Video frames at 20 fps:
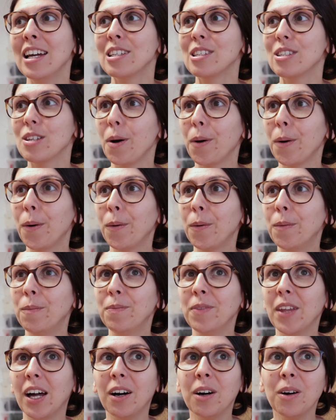So
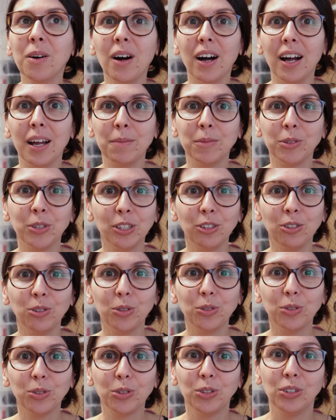now I'm going
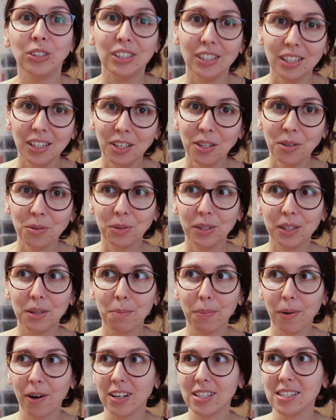to continue with the
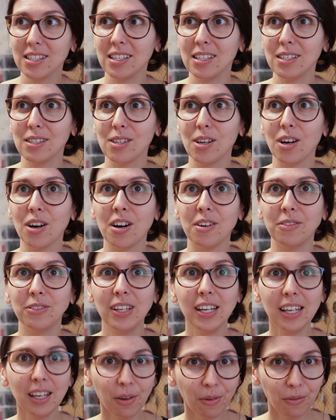process of
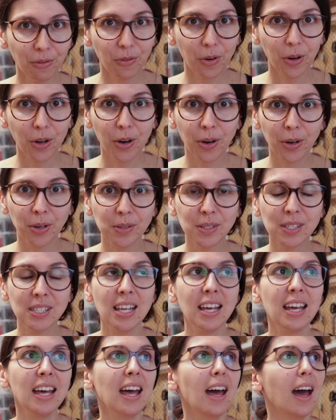taking
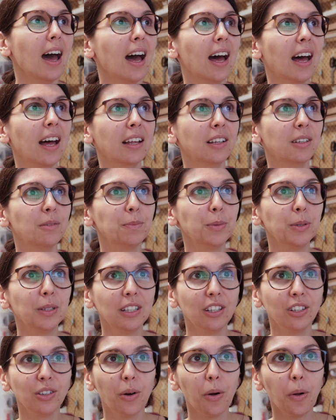photos and
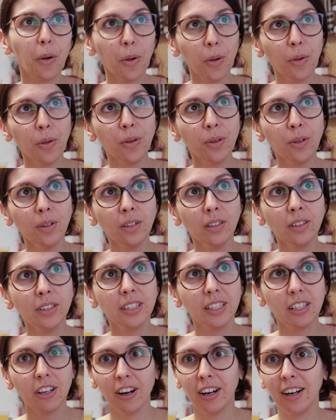putting all
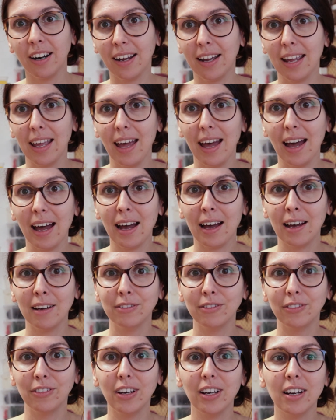the yarn I
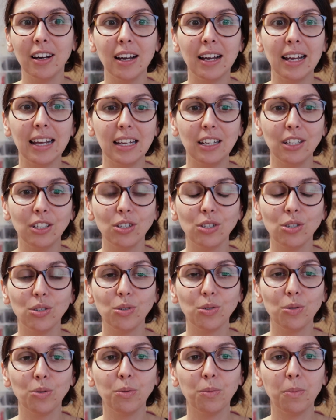have into